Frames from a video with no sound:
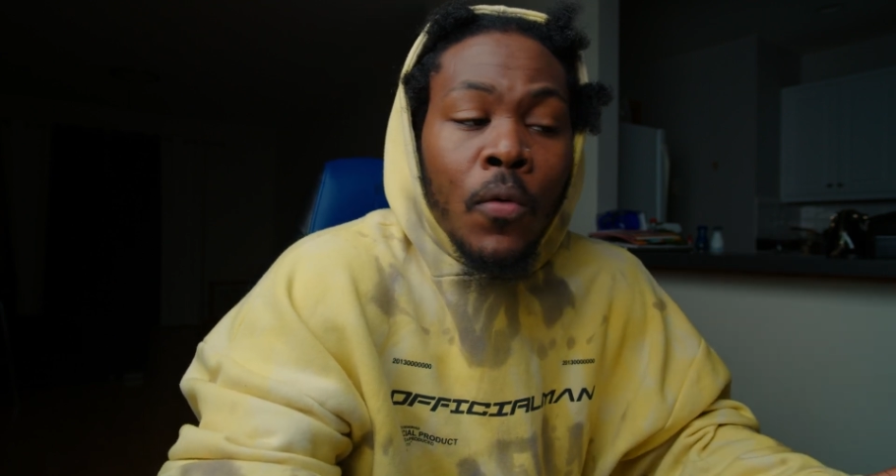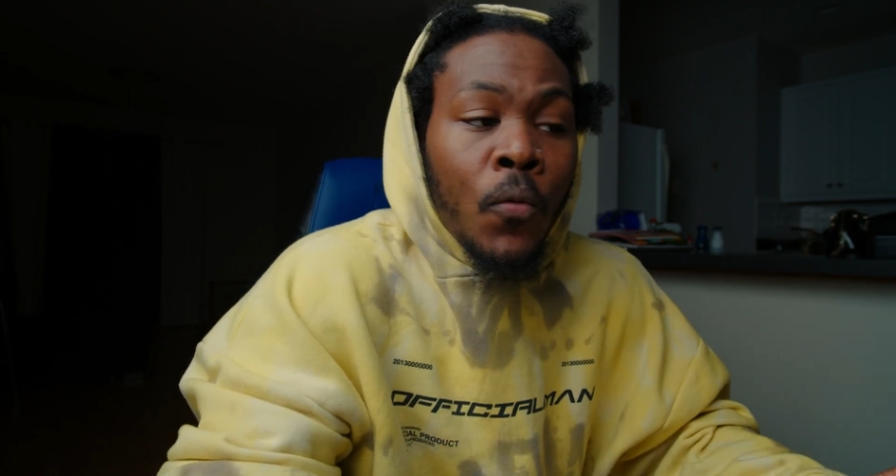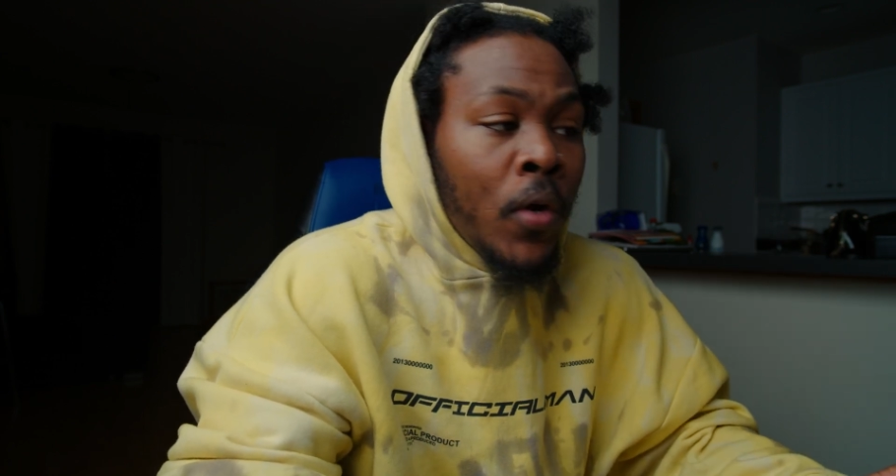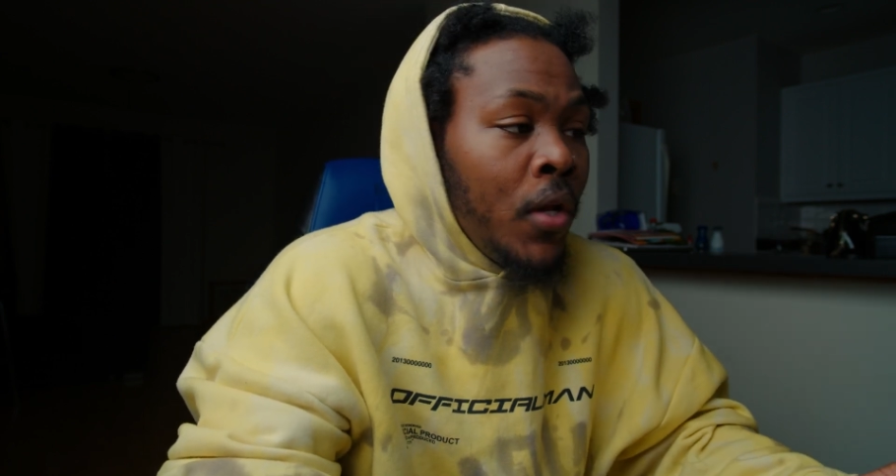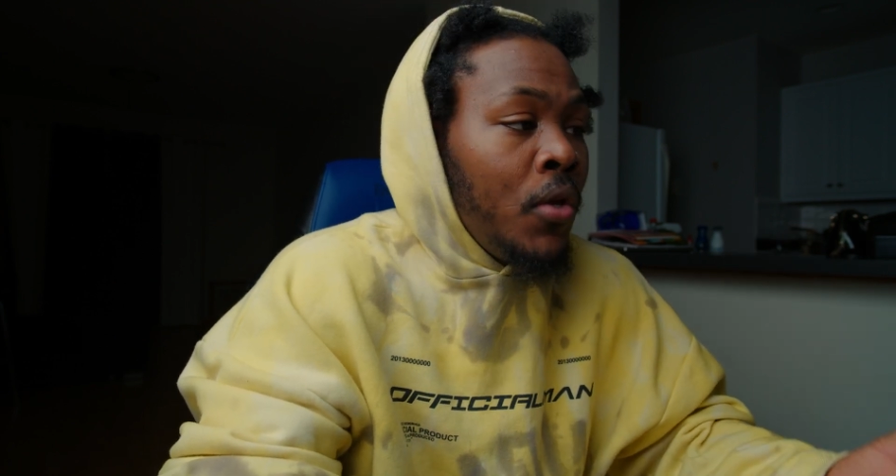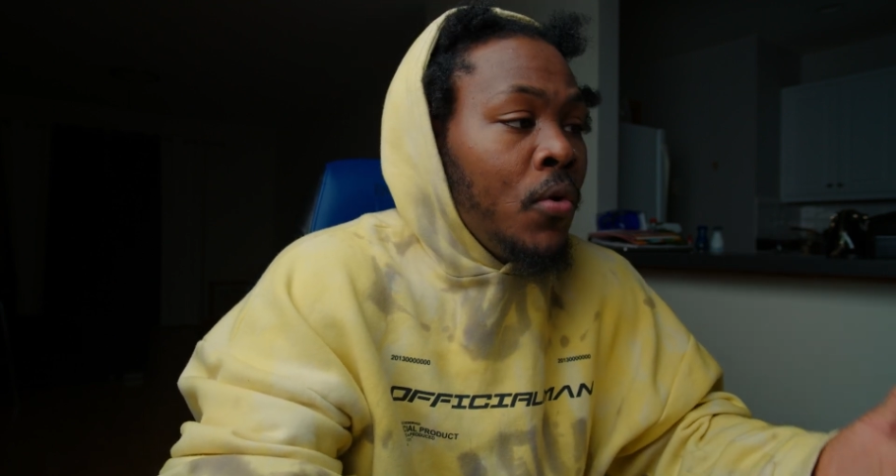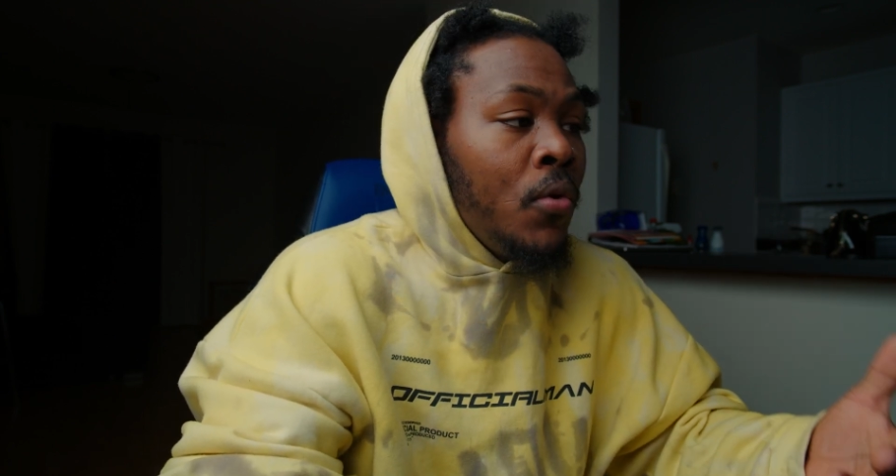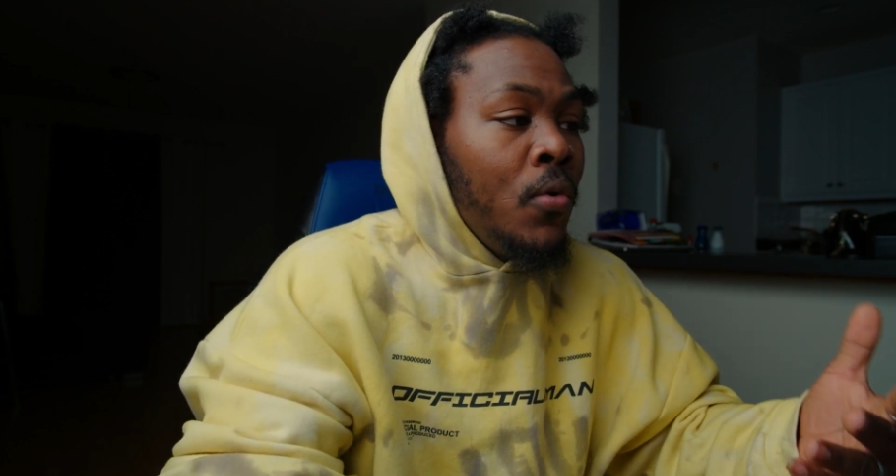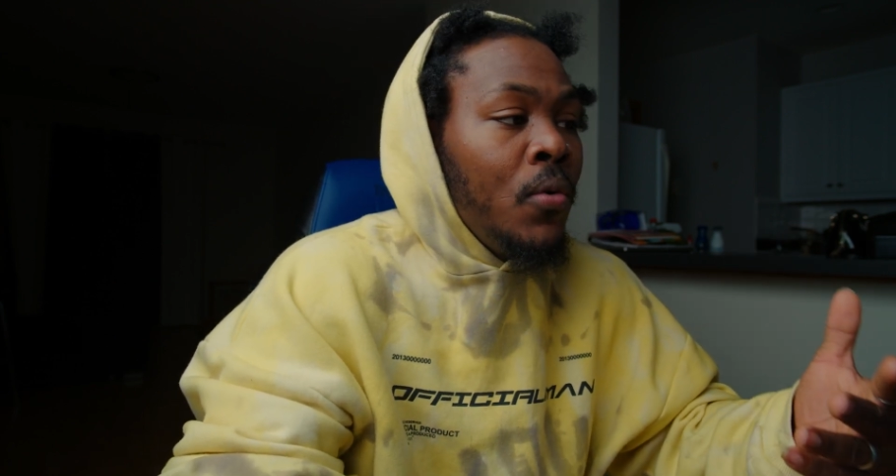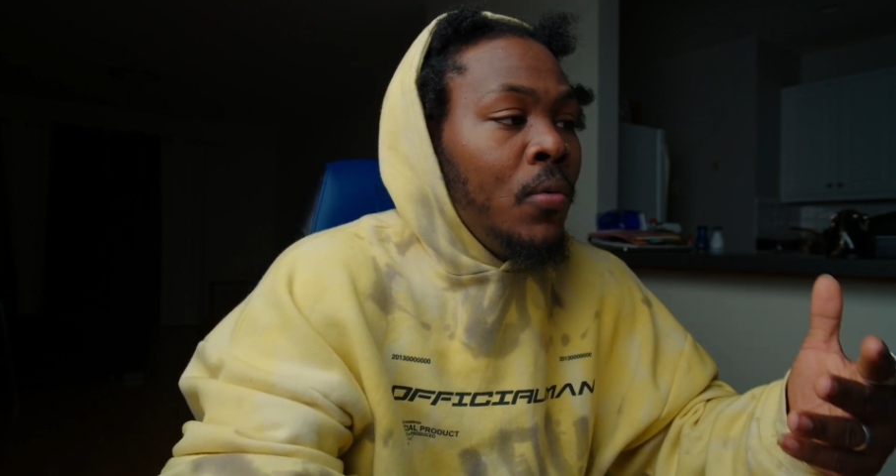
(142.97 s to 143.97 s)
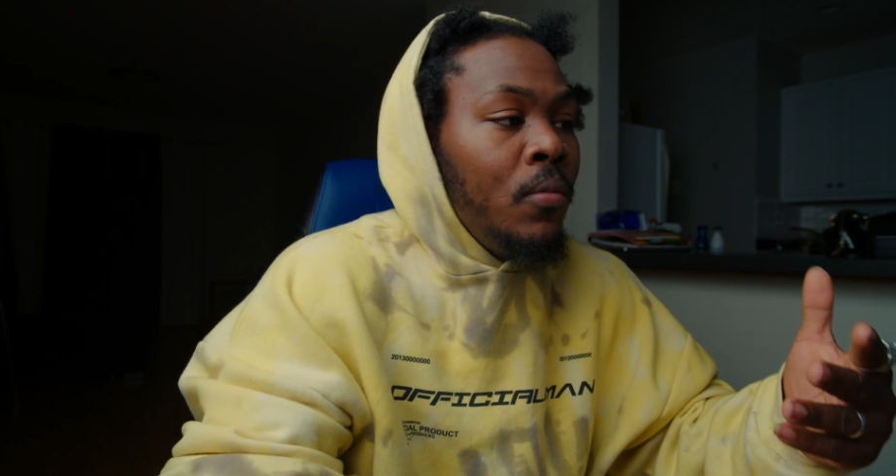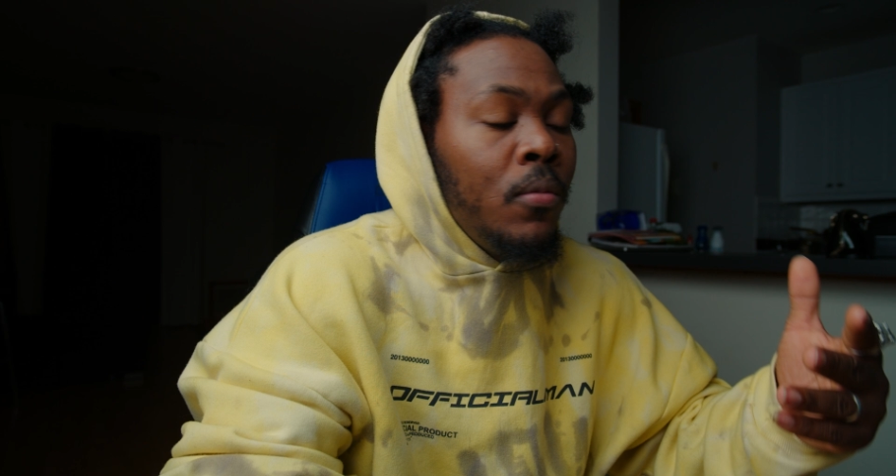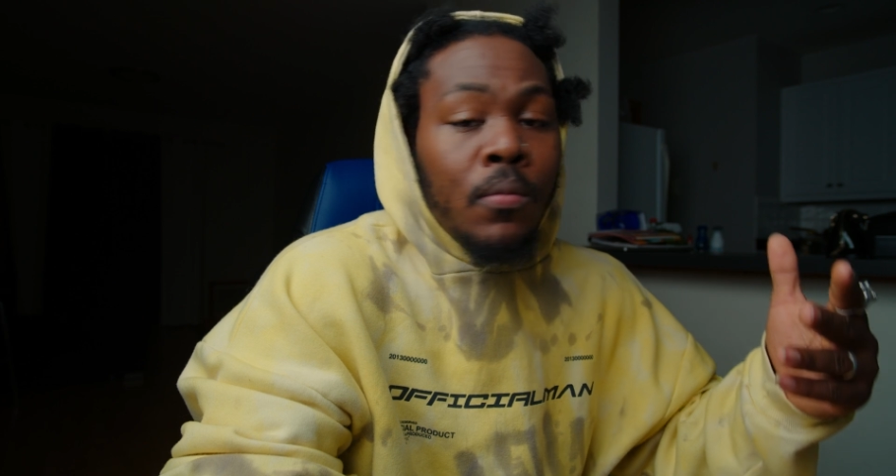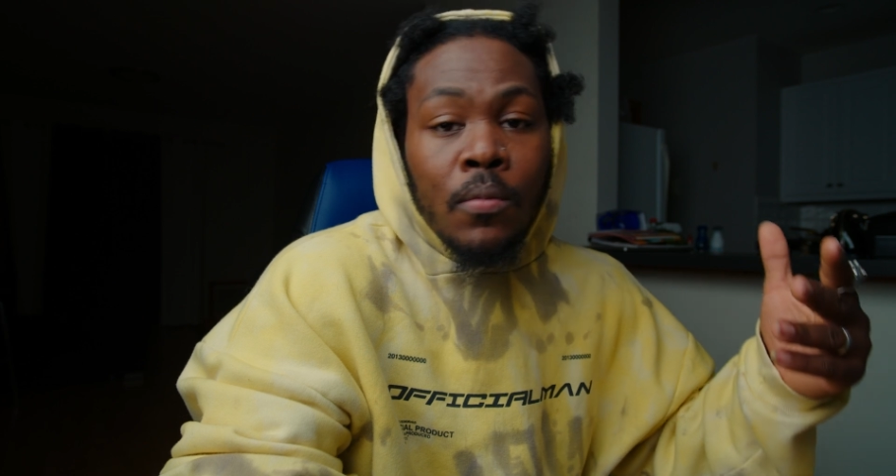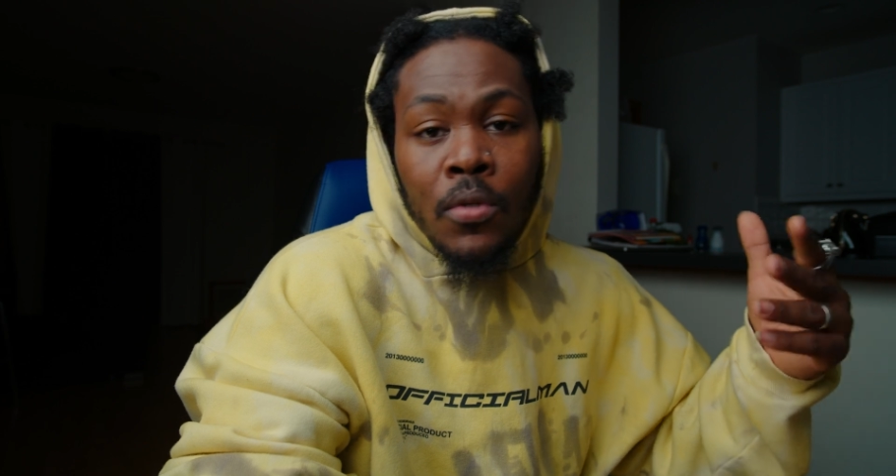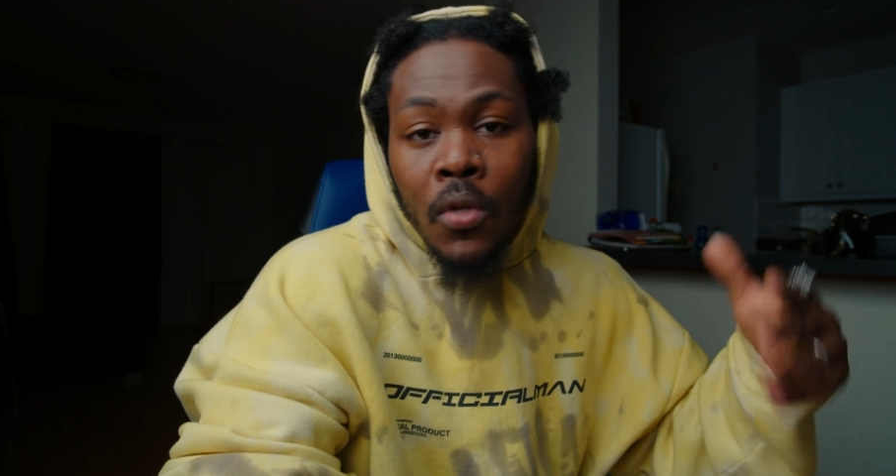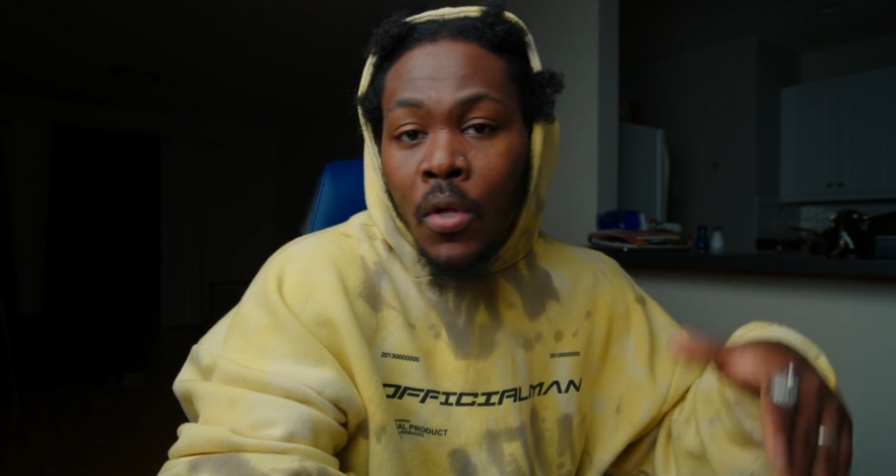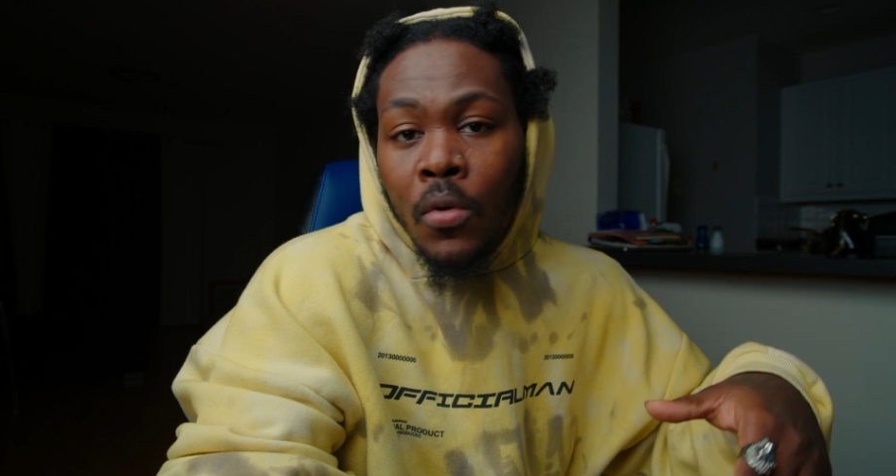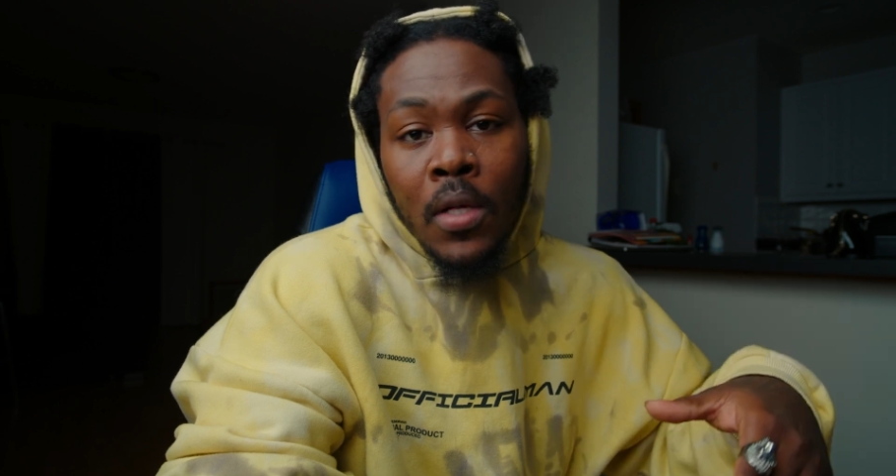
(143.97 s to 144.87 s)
when you slow